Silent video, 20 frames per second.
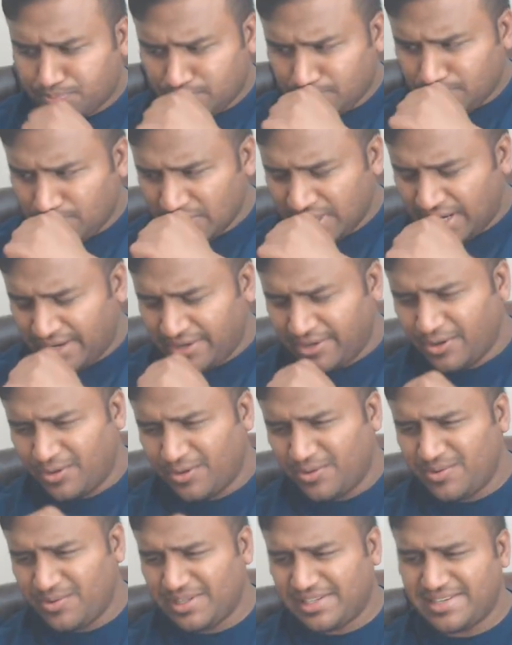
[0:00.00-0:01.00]
I don't
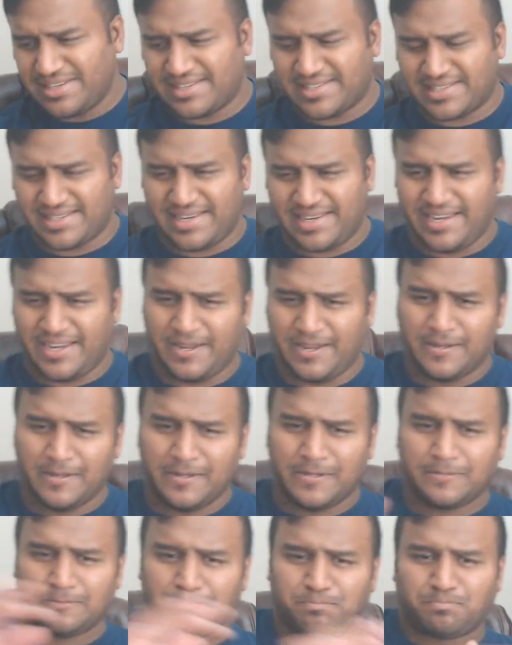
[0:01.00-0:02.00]
really see
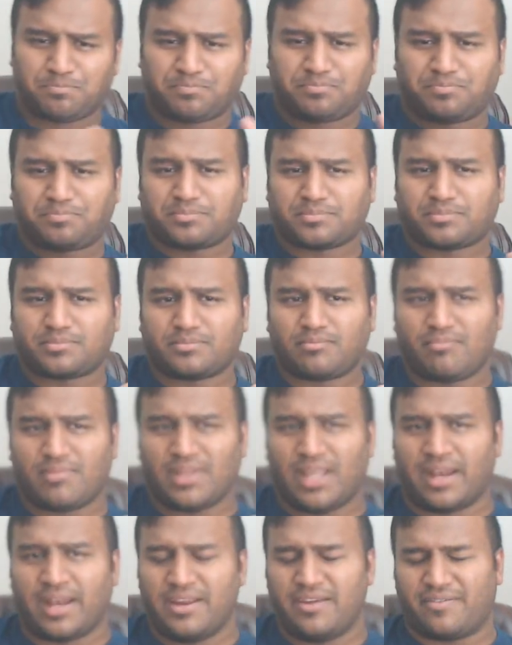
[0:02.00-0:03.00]

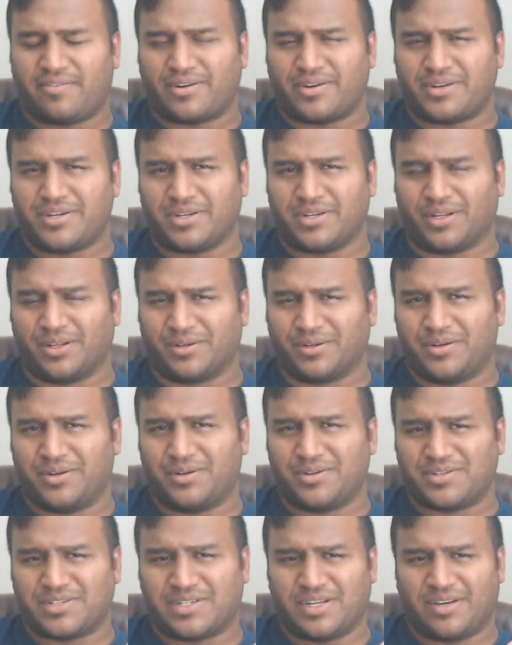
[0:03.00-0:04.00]
any of her children or
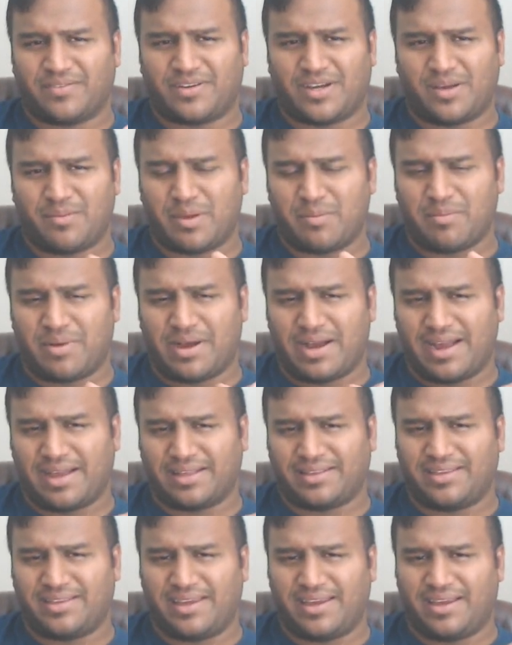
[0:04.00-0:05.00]
stuff coming by. I
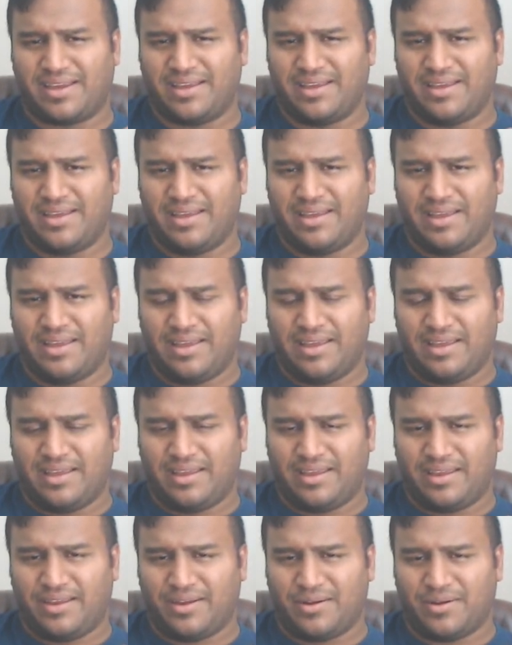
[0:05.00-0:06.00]
think,
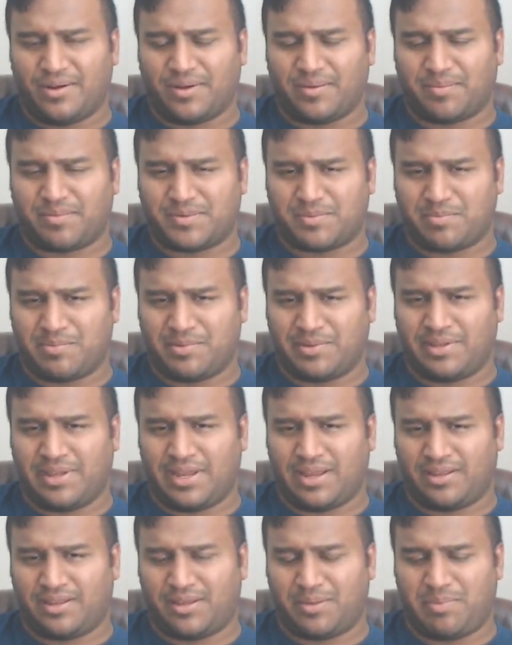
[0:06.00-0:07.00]
I
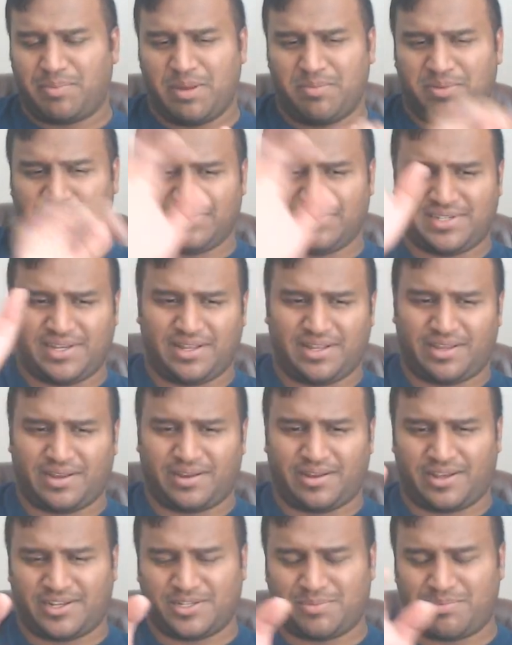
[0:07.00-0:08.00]
think people have said like
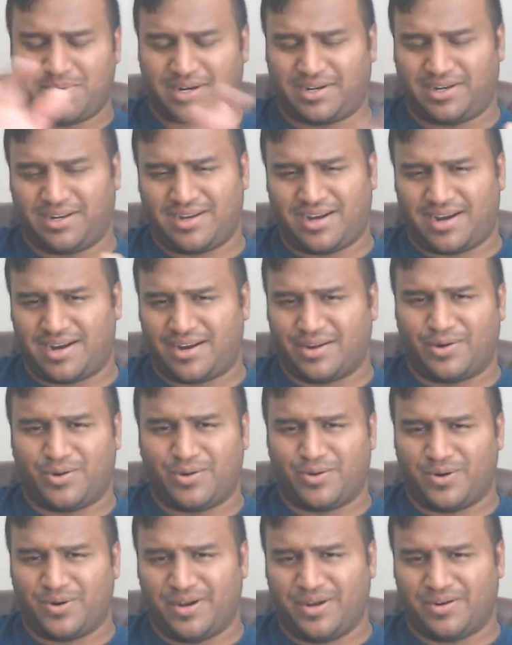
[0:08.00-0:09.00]
expect a
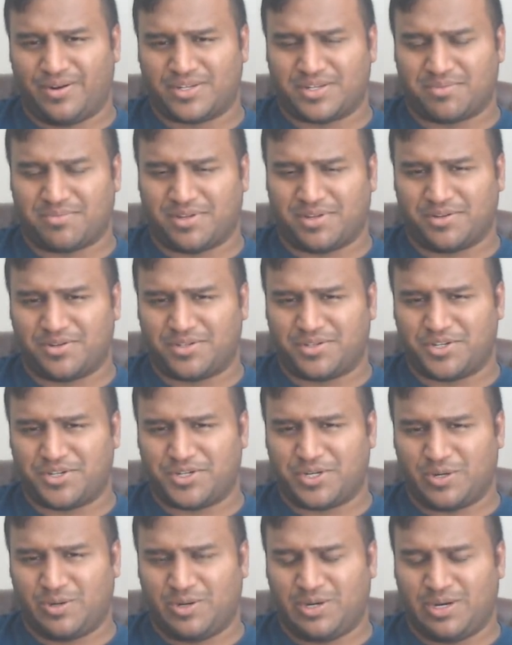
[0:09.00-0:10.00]
Katakuri or some others to
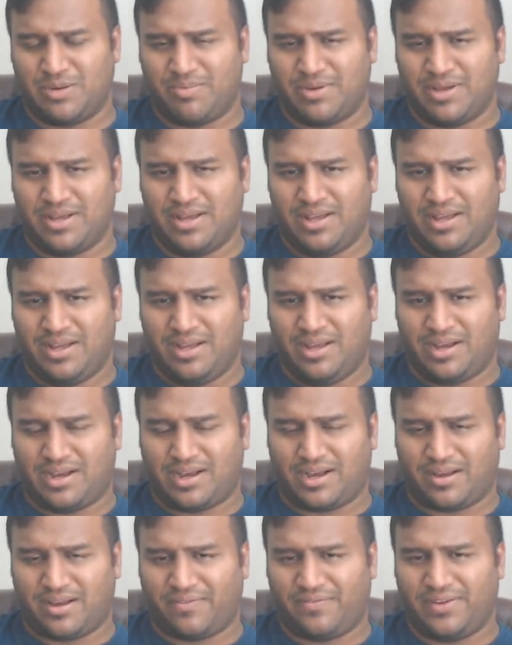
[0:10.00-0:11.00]
show up.
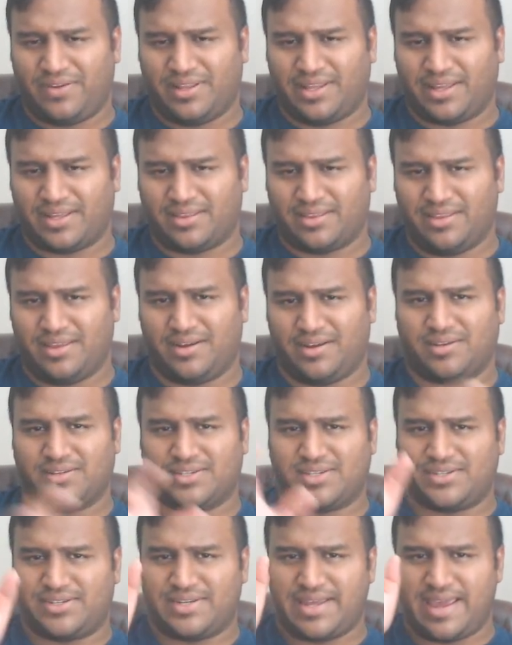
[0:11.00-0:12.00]
I feel like they'll
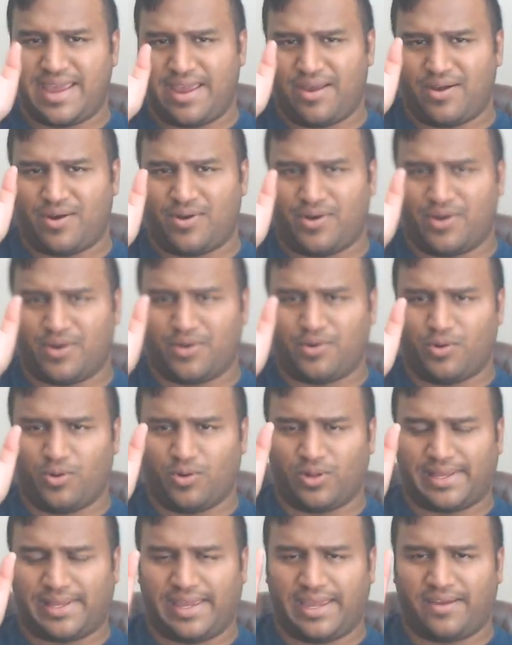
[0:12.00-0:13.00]
stay on Whole
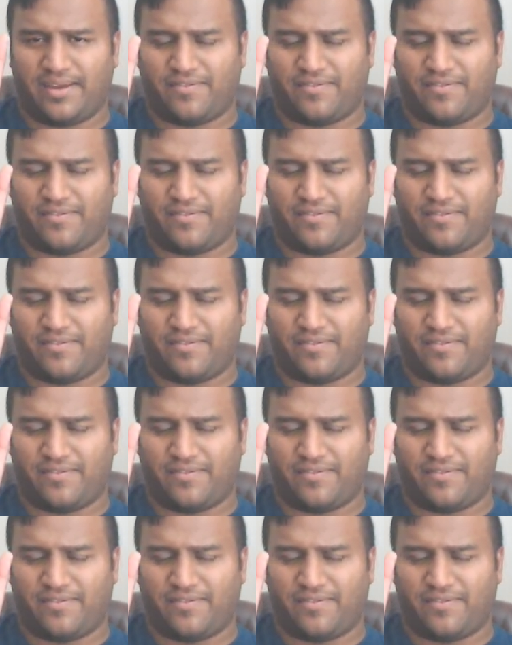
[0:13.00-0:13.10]
Cake for